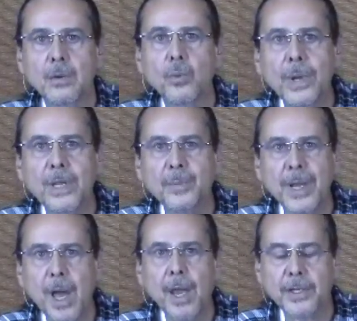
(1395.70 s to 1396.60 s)
we can
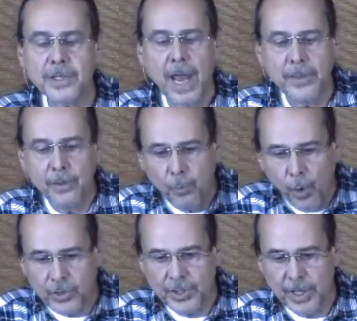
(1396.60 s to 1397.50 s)
be honest. And the
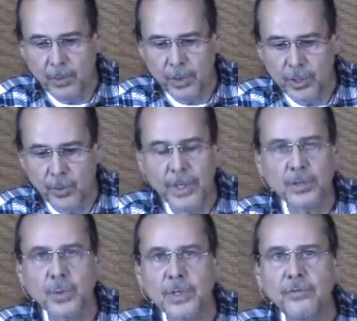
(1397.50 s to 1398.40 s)
worst thing we're doing
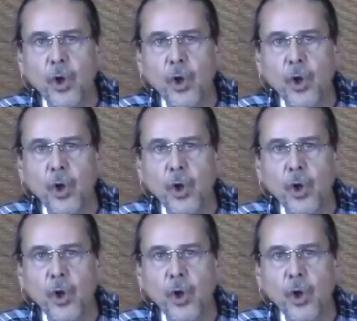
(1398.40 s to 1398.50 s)
is we